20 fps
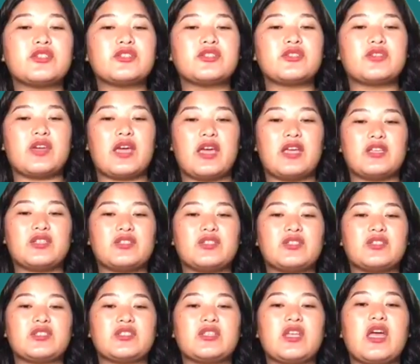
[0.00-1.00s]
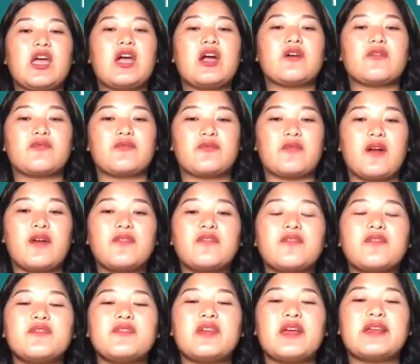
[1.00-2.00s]
location
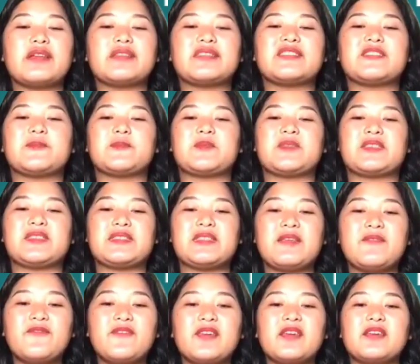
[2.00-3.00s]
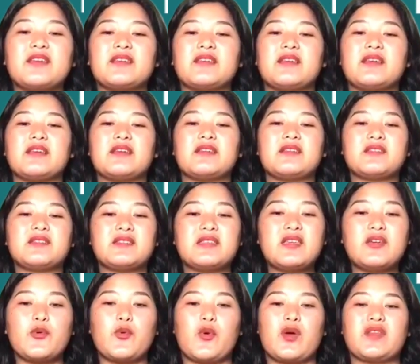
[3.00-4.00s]
rather than a specific
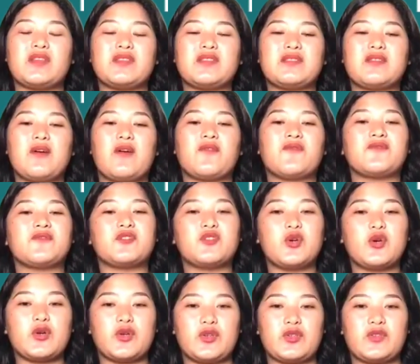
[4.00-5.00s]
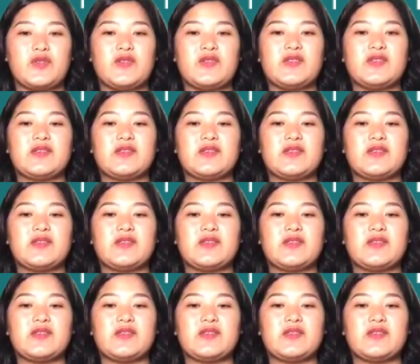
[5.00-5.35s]
sequence of turns.